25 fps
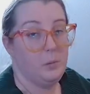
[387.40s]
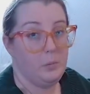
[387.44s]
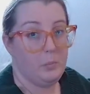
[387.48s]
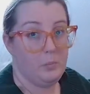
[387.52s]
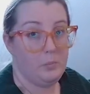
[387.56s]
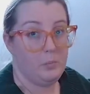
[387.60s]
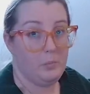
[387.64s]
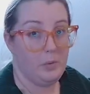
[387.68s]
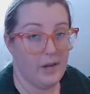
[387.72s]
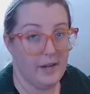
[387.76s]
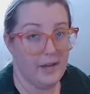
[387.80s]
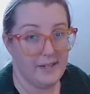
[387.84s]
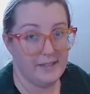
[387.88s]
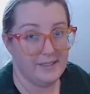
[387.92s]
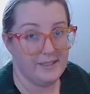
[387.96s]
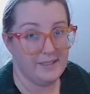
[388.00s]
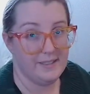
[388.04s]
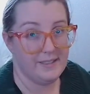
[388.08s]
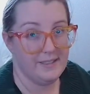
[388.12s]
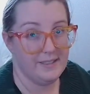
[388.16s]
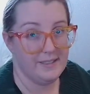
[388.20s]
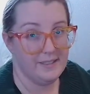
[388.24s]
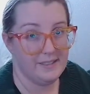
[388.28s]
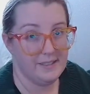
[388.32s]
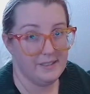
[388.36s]
but
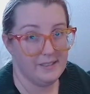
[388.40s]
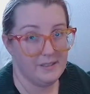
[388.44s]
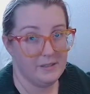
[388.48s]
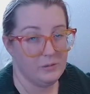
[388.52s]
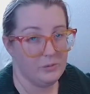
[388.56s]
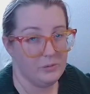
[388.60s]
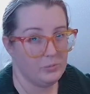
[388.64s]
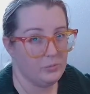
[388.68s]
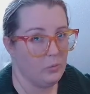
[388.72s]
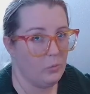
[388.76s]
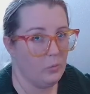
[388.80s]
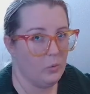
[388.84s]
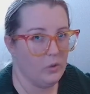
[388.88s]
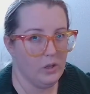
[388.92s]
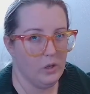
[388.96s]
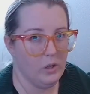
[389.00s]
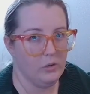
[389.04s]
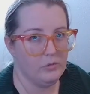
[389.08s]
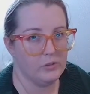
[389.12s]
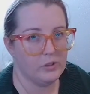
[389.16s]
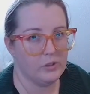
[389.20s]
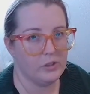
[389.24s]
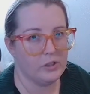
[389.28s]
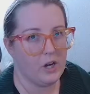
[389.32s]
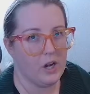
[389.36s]
we'll
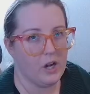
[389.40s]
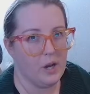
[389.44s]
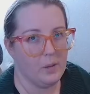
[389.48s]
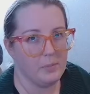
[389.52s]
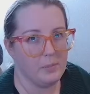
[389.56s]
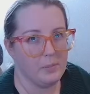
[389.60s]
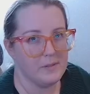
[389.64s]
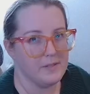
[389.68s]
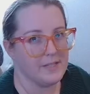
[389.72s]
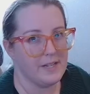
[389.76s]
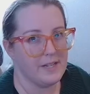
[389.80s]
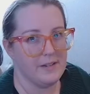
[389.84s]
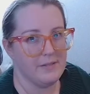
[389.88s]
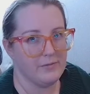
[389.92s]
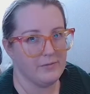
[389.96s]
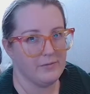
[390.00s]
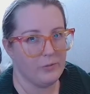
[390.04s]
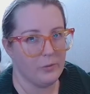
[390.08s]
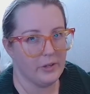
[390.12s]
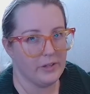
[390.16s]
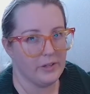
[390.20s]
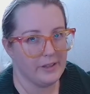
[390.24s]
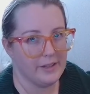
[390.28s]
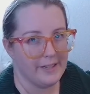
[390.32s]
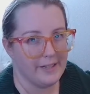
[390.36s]
overcompensate
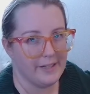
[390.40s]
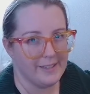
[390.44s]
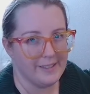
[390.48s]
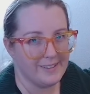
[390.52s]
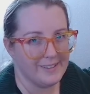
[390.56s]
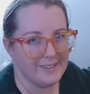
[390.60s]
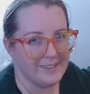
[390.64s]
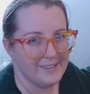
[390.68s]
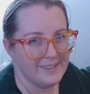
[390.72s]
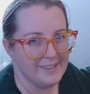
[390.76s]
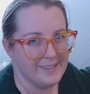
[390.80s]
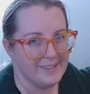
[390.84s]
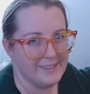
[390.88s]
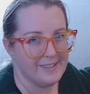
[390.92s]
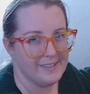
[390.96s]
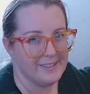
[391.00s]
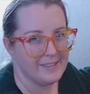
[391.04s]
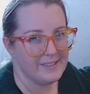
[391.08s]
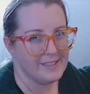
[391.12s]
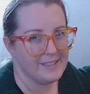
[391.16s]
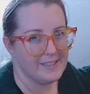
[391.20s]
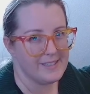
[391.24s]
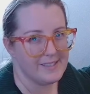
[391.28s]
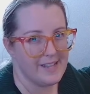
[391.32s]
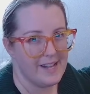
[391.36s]
for it later,
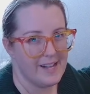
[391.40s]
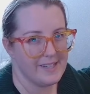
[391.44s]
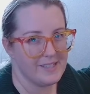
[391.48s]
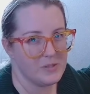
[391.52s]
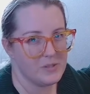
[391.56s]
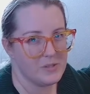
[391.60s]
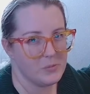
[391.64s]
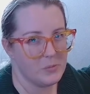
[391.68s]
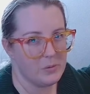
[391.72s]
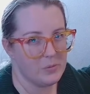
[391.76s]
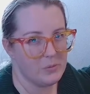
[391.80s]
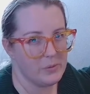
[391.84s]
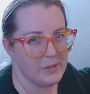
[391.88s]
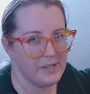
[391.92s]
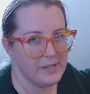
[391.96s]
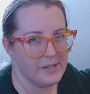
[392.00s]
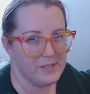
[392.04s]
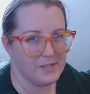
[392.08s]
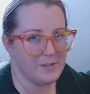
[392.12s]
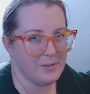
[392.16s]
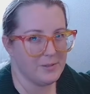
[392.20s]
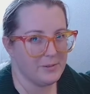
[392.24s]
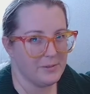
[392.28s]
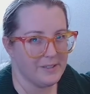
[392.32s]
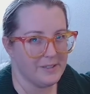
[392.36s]
because that's what we
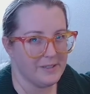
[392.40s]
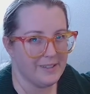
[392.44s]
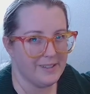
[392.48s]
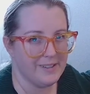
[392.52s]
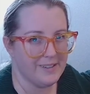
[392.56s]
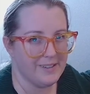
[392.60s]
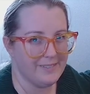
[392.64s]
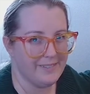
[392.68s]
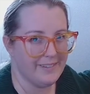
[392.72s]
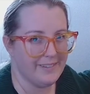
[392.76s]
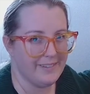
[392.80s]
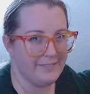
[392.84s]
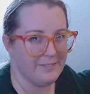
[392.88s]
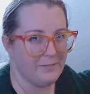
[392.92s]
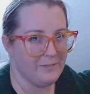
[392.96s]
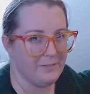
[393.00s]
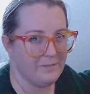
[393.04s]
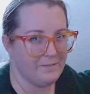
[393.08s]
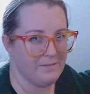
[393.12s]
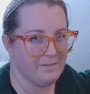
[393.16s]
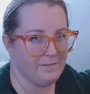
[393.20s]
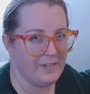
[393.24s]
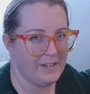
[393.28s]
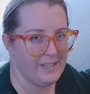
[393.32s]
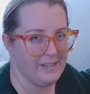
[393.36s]
do here. We
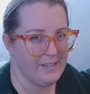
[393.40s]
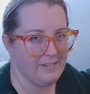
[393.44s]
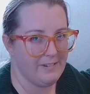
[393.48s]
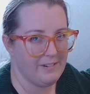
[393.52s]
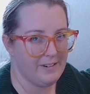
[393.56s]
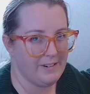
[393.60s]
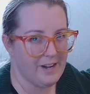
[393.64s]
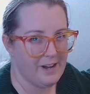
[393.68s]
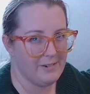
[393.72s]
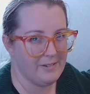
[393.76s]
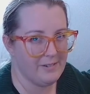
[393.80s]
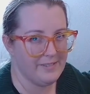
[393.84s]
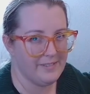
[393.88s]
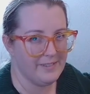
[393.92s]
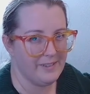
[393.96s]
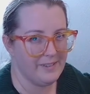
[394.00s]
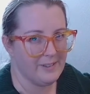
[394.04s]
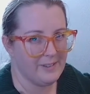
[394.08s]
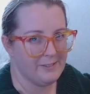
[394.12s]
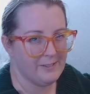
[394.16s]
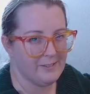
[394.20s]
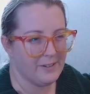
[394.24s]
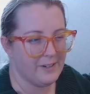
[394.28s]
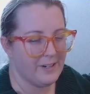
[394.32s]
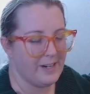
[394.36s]
figure it out and
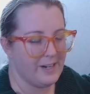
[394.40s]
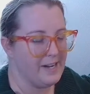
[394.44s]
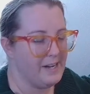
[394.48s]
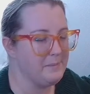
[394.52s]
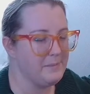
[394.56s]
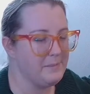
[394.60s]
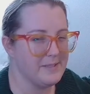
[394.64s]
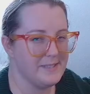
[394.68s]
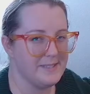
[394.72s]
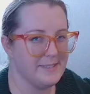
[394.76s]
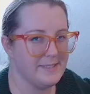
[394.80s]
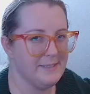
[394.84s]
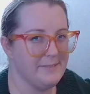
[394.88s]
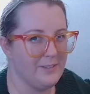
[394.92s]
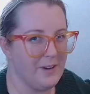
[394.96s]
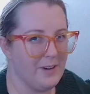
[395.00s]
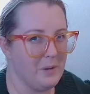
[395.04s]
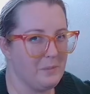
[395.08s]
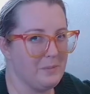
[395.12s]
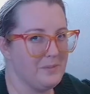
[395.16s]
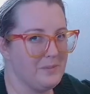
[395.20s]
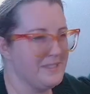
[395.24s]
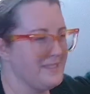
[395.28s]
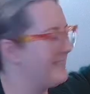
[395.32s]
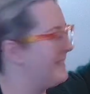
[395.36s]
overcompensate for our
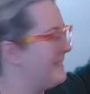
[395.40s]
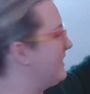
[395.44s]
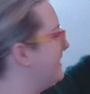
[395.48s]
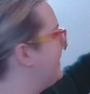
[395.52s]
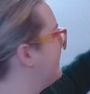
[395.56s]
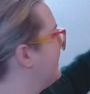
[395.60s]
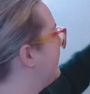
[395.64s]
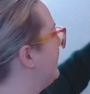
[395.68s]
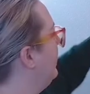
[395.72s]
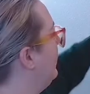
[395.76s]
mistakes.